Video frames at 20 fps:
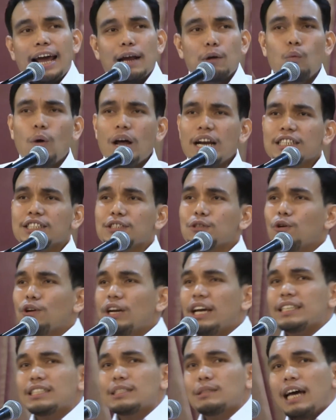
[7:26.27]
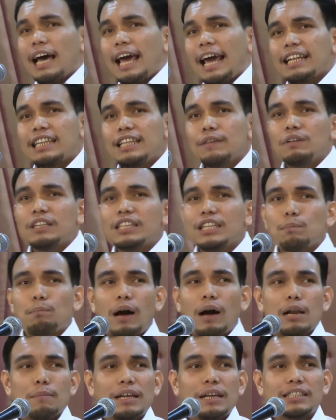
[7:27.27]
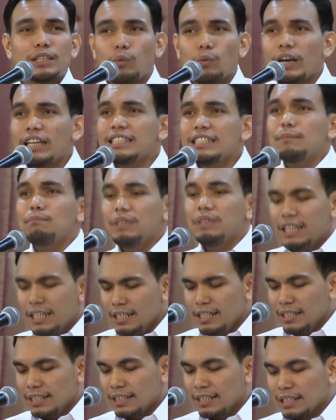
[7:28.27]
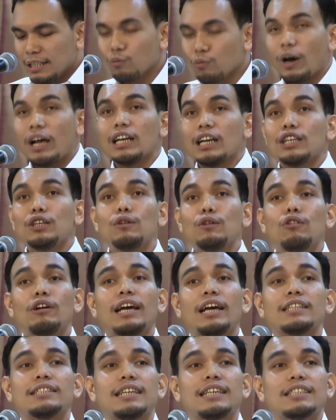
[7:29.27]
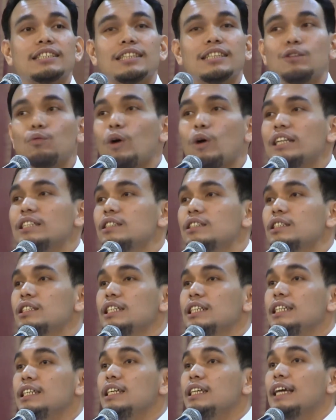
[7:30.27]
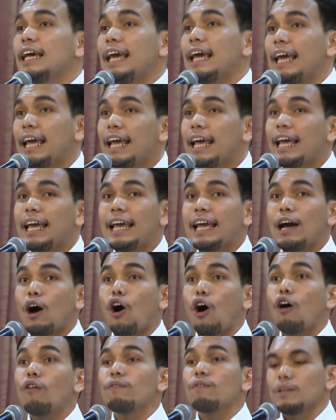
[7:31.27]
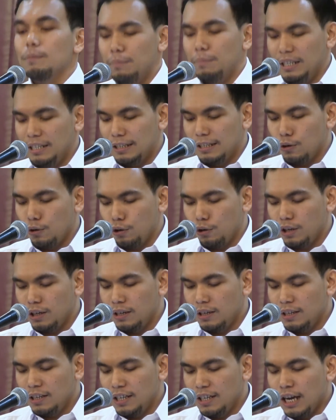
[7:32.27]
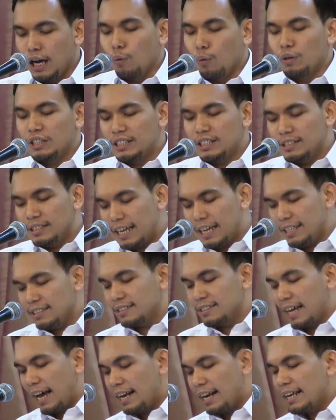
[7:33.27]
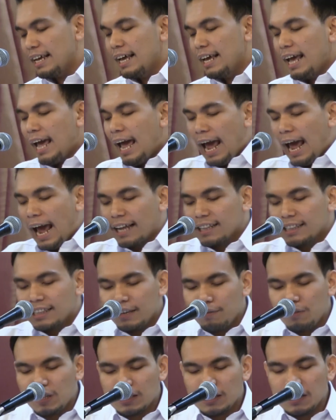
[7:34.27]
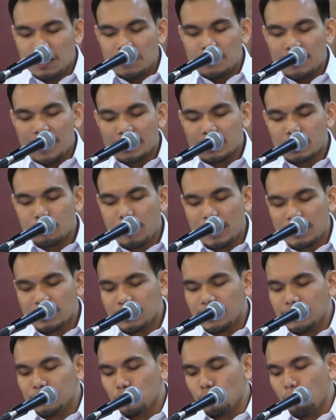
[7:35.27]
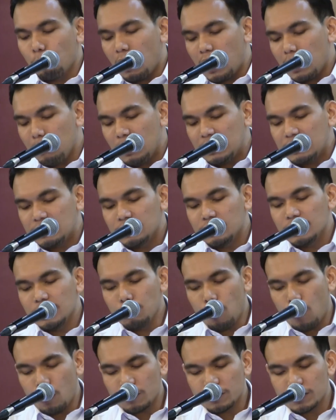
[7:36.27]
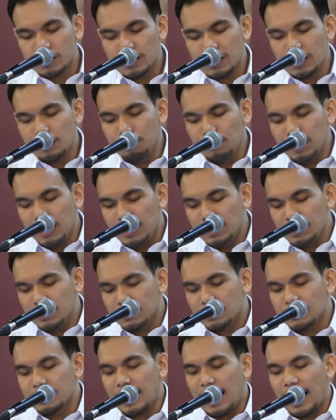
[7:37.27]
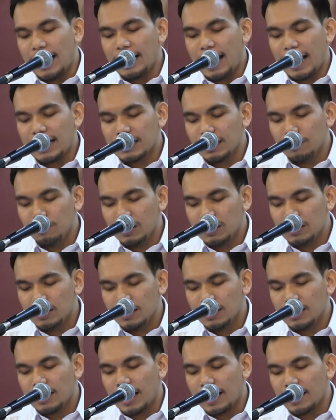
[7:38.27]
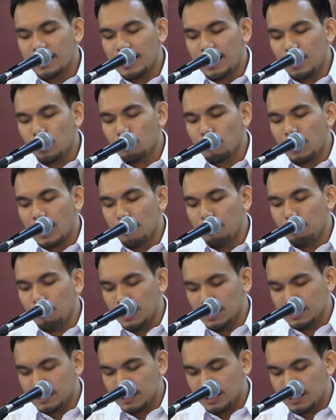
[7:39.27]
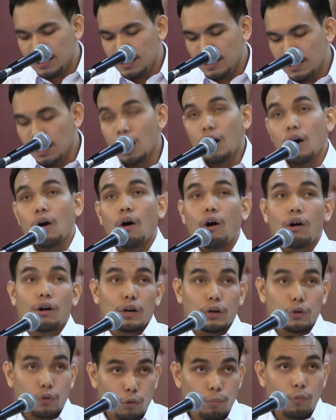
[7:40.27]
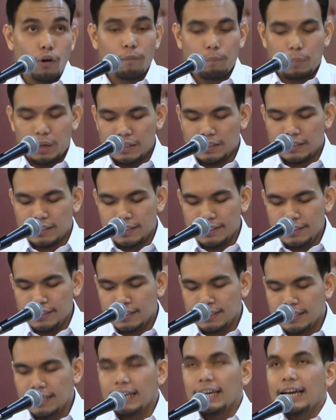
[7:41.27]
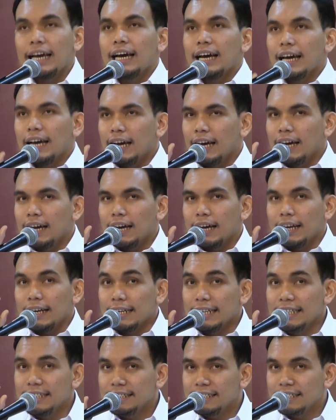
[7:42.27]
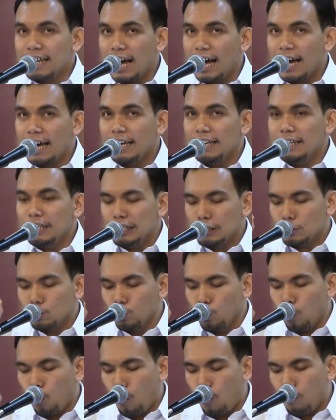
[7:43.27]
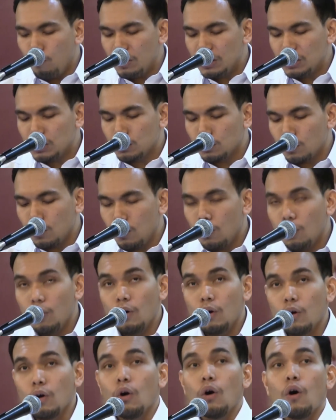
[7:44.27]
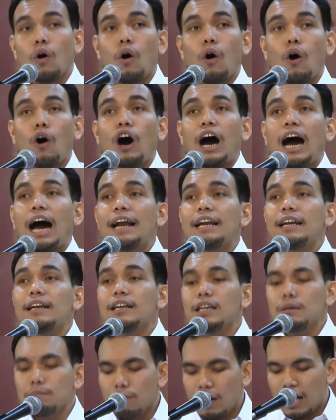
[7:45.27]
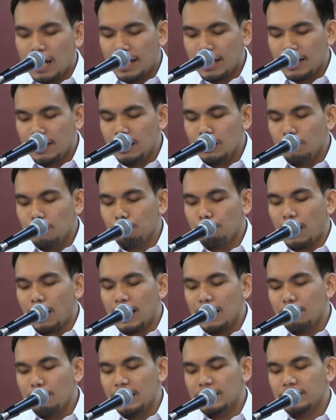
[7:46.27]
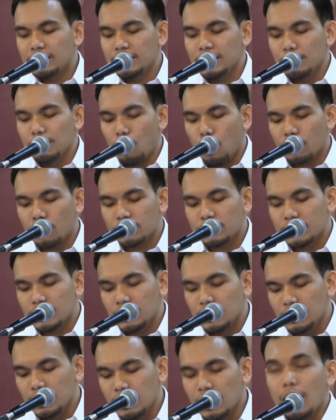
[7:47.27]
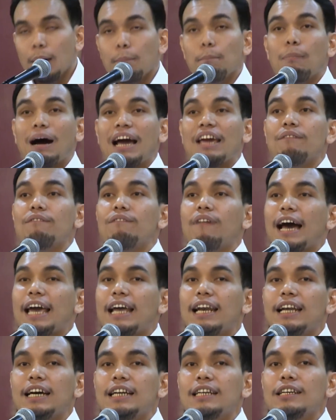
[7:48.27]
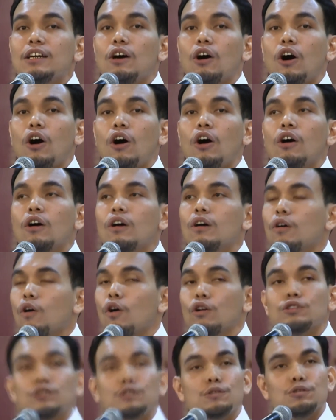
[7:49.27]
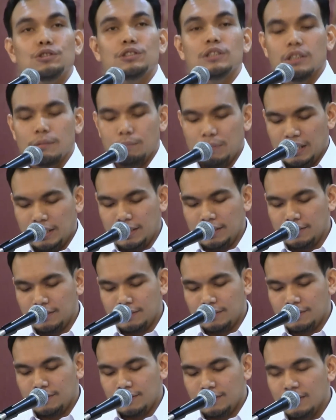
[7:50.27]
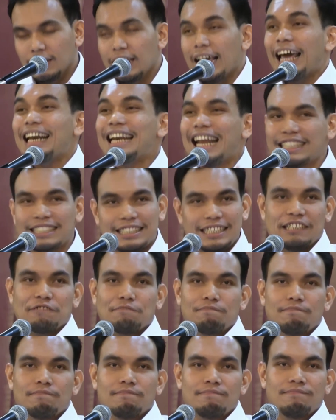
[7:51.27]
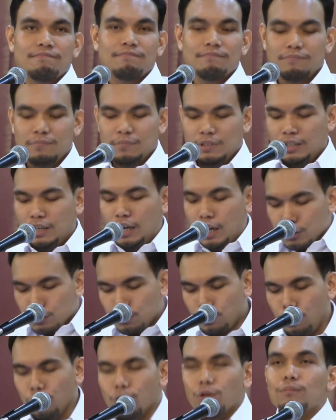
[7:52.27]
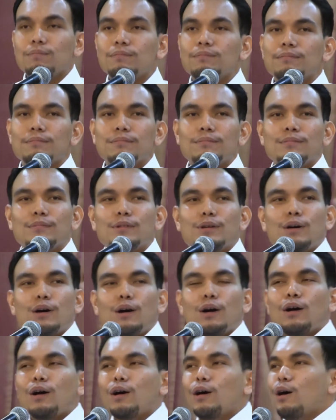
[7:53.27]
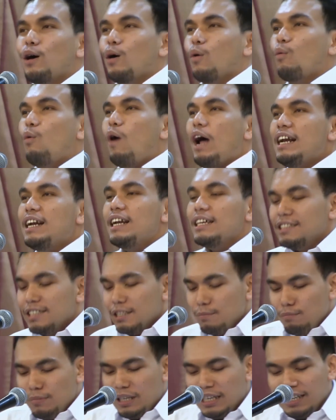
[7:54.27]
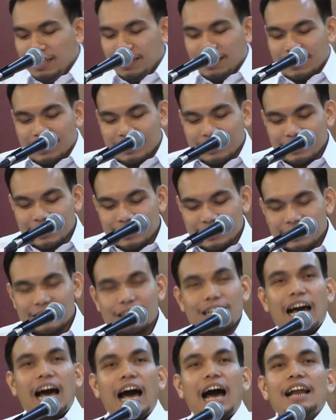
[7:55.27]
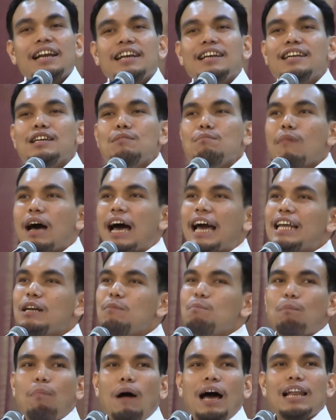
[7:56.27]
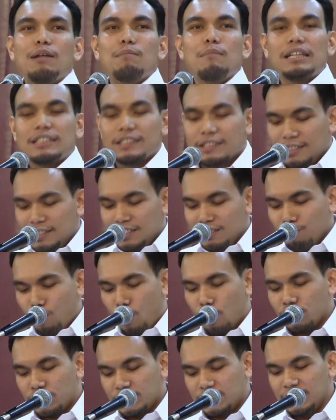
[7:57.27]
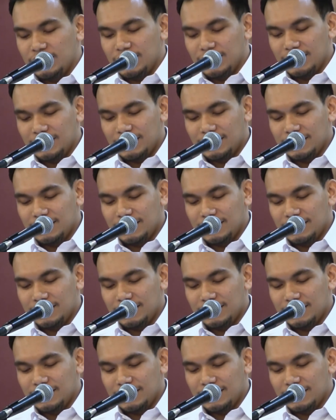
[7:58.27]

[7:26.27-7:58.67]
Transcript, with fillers: And what is known as activity parliamentary, what does it mean? Well, you look at section 13A of the Penal Code, which says that activity detrimental to parliamentary democracy means an activity carried out by a person or a group of persons designed to overthrow or undermine parliamentary democracy by violent or constitutional means. And that's it. So, what does it mean, undermine parliamentary democracy?